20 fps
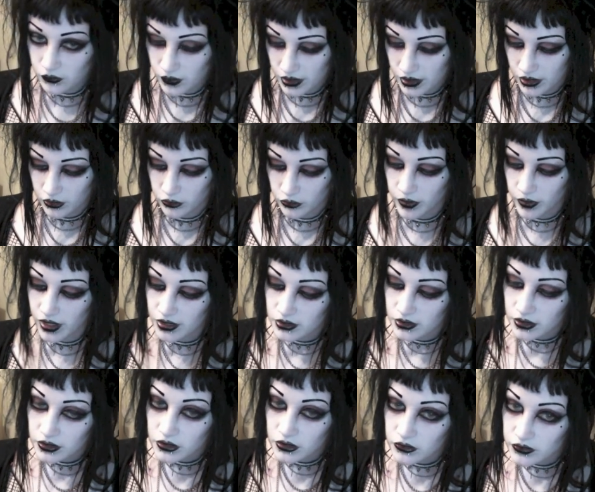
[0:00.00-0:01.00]
really good bargain
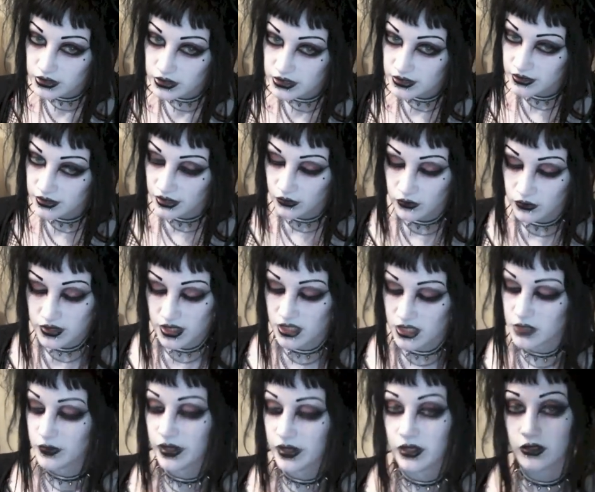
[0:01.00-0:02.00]
I got recently was I
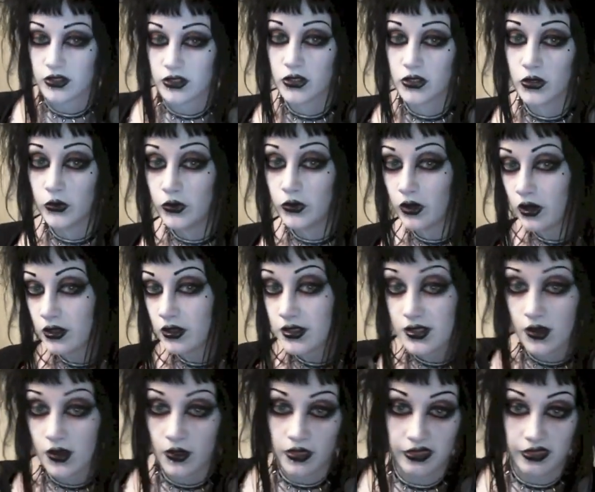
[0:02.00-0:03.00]
spent
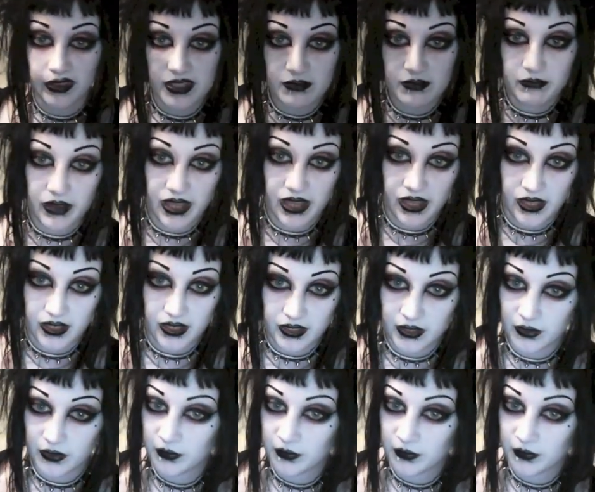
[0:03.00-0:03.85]
$2 on this bag.